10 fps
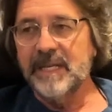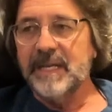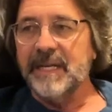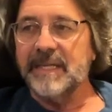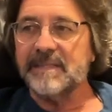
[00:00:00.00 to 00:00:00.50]

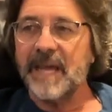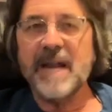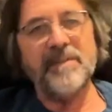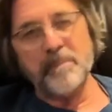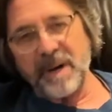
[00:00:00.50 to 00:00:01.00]
It's kind of
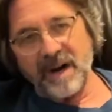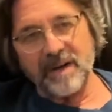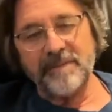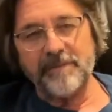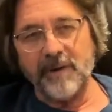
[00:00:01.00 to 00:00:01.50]
a
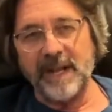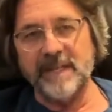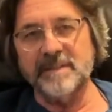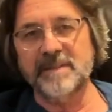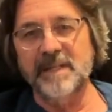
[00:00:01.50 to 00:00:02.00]

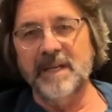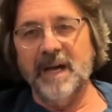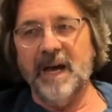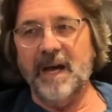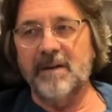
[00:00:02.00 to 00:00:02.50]
paraphrase
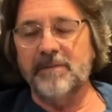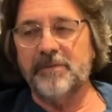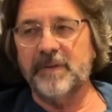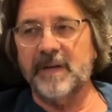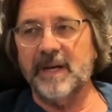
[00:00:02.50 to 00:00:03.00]
of
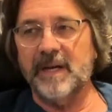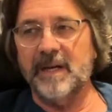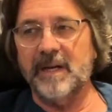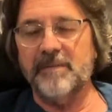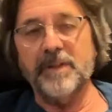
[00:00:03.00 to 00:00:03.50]

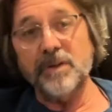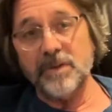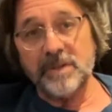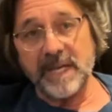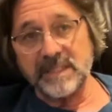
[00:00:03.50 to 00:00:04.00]
the New
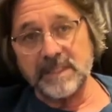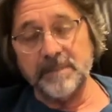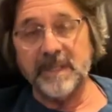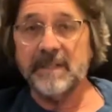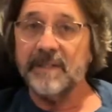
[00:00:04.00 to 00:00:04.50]

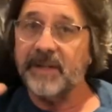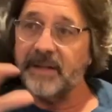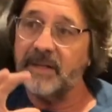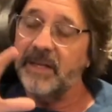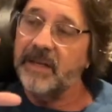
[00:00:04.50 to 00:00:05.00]
Testament, and
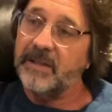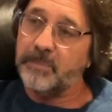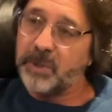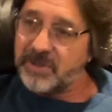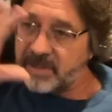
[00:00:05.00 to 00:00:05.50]
then the
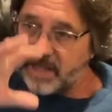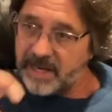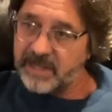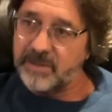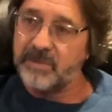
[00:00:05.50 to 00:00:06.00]
person that
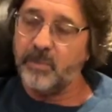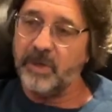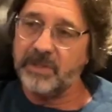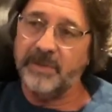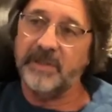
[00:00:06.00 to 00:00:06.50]
has
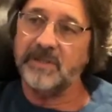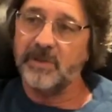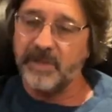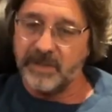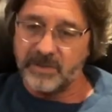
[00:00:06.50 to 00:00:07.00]
worked on this, or
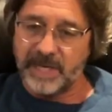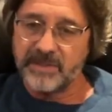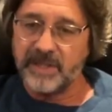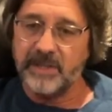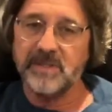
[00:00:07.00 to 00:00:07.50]
the
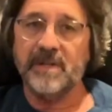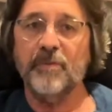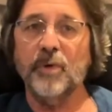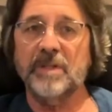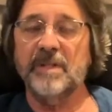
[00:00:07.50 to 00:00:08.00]
translators that have
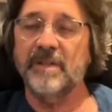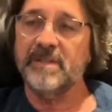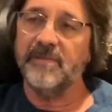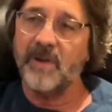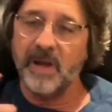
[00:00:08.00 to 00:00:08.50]
worked on this,
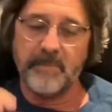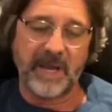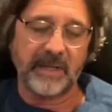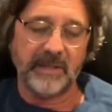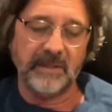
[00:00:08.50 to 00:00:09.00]
have gone
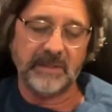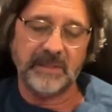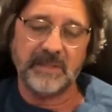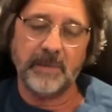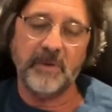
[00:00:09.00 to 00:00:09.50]
back and looked at
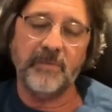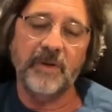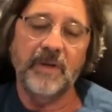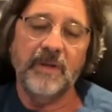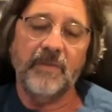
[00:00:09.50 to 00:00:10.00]
some of
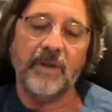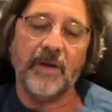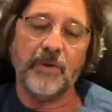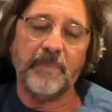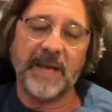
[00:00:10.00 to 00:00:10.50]
the
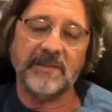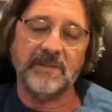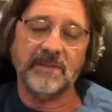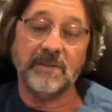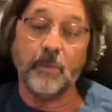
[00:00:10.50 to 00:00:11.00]
other
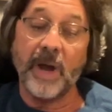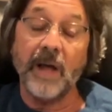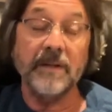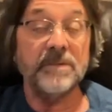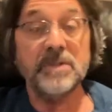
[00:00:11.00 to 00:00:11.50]
passages as well,
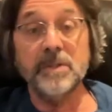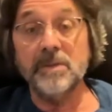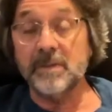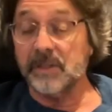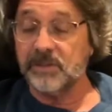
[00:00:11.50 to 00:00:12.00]
and soon
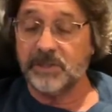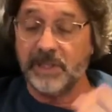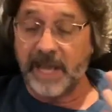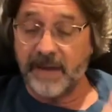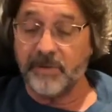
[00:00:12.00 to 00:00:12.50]
they should
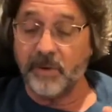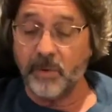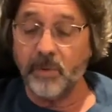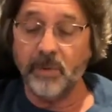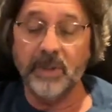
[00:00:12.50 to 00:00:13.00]
have a
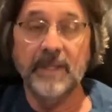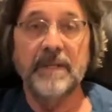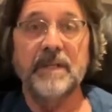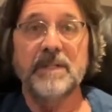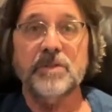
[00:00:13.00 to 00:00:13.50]
whole
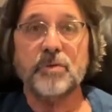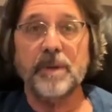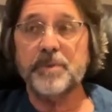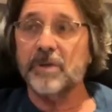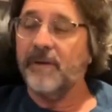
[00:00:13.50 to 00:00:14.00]

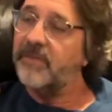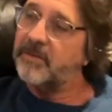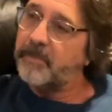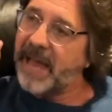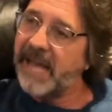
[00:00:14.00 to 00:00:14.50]
scripture of this
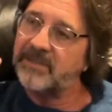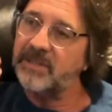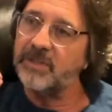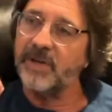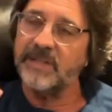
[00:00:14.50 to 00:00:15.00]
Passion
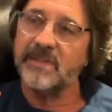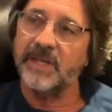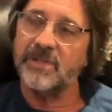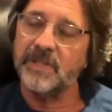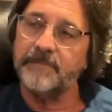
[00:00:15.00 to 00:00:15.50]

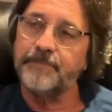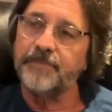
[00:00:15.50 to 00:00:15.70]
Translation.